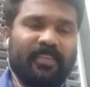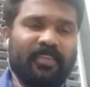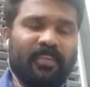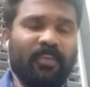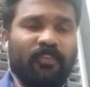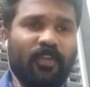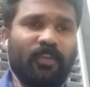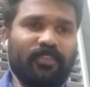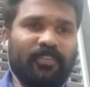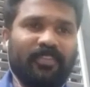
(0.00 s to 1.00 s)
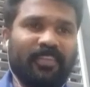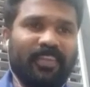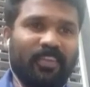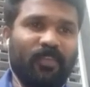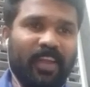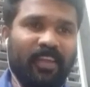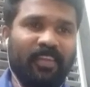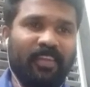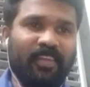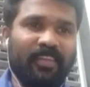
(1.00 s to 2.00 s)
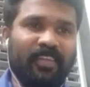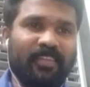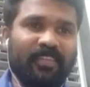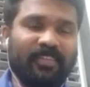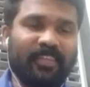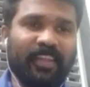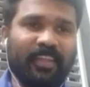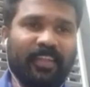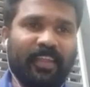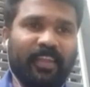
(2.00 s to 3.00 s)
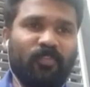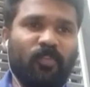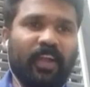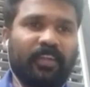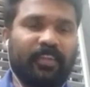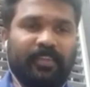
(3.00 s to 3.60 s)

Of course, it will sink in water.